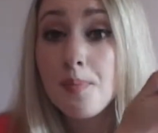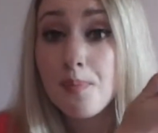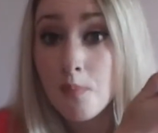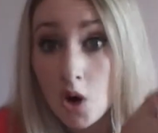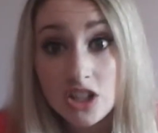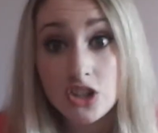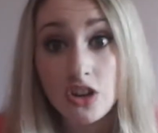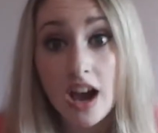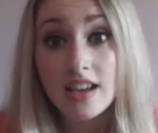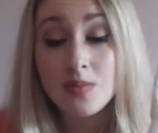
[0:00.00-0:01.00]

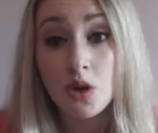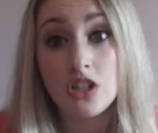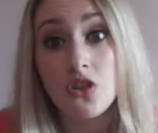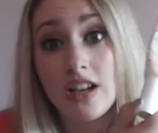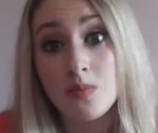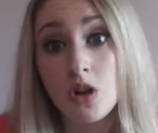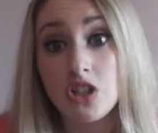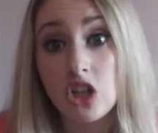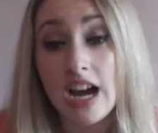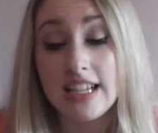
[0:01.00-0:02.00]
Moisturize, moisturize,
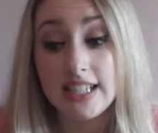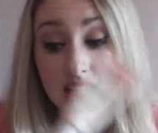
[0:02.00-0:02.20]
moisturize.